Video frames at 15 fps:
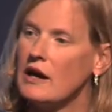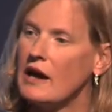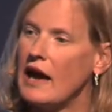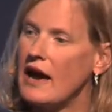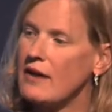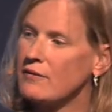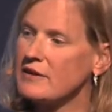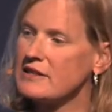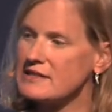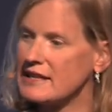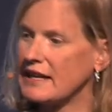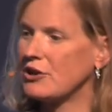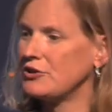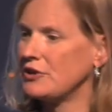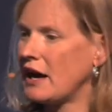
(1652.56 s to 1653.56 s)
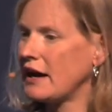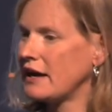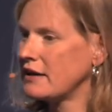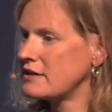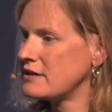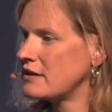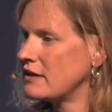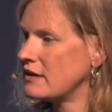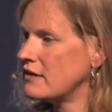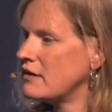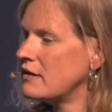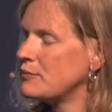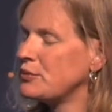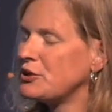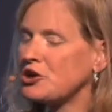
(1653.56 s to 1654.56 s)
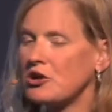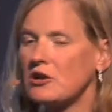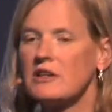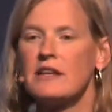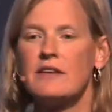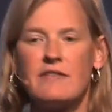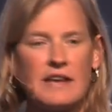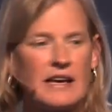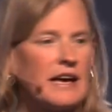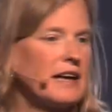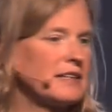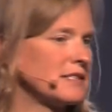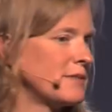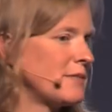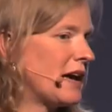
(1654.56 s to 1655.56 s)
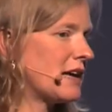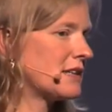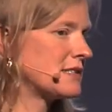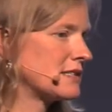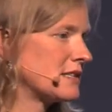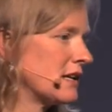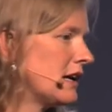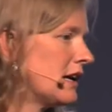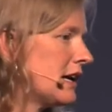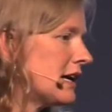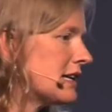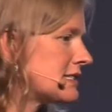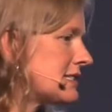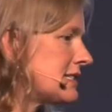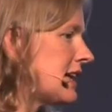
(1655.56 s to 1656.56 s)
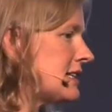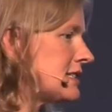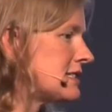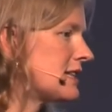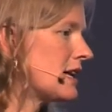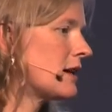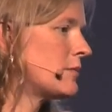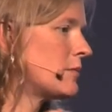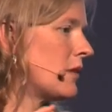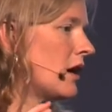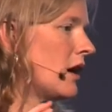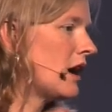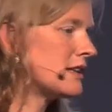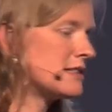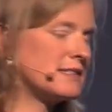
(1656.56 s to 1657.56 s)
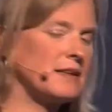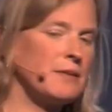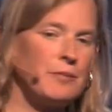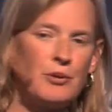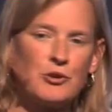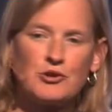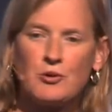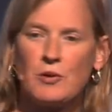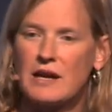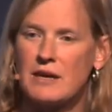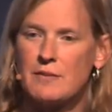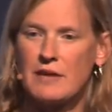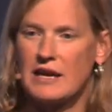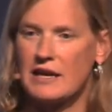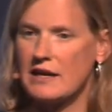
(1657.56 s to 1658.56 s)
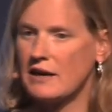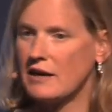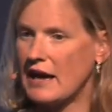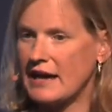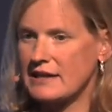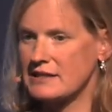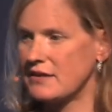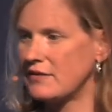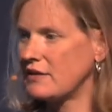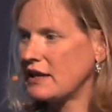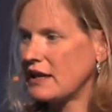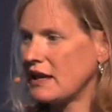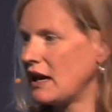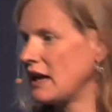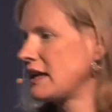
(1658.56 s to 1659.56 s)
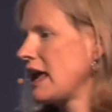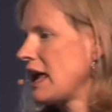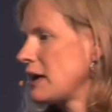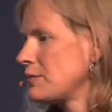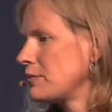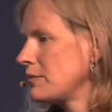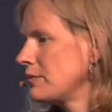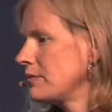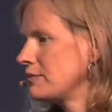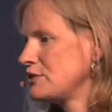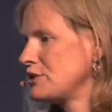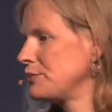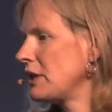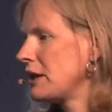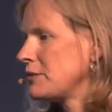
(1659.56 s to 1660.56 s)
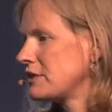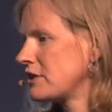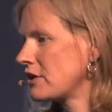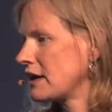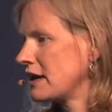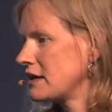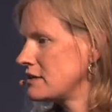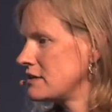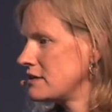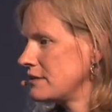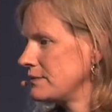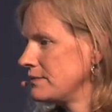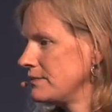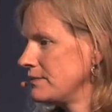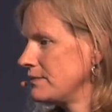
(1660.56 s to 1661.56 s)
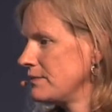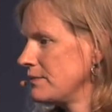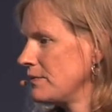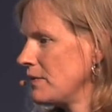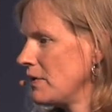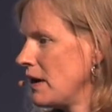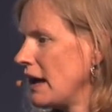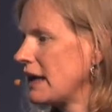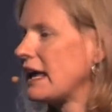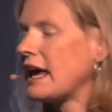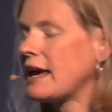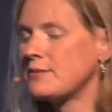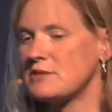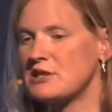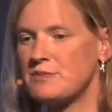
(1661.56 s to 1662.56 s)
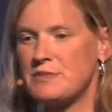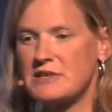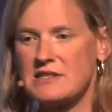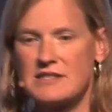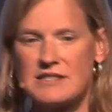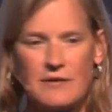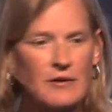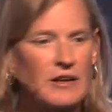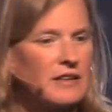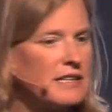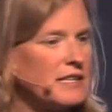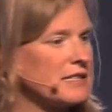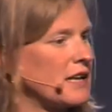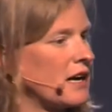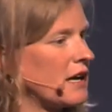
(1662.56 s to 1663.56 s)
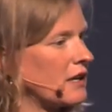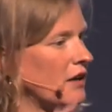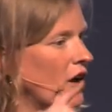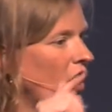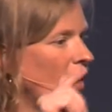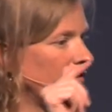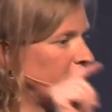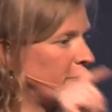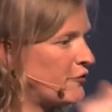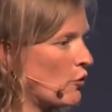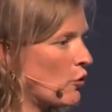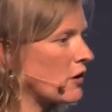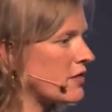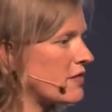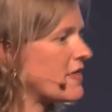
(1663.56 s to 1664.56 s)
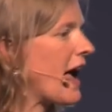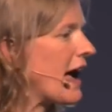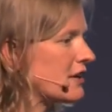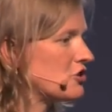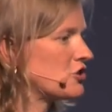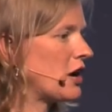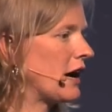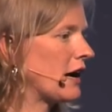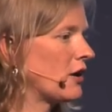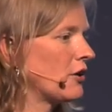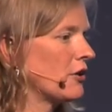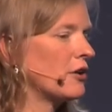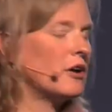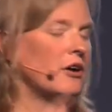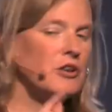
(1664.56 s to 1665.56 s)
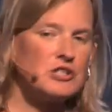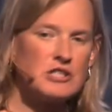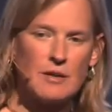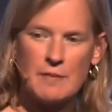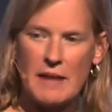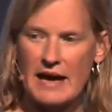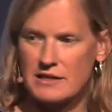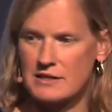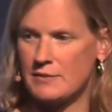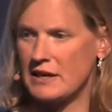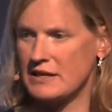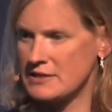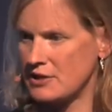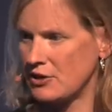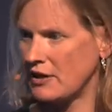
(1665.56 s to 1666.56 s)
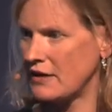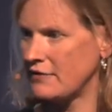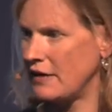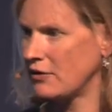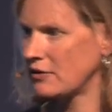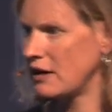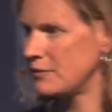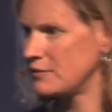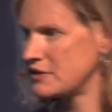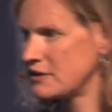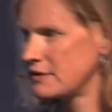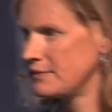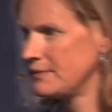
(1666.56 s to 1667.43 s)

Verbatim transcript: every single night, purely via SMS, it sends them a simple 20 minute activity, a game to play with their kids, a game specifically designed for that child to maximize their life outcomes.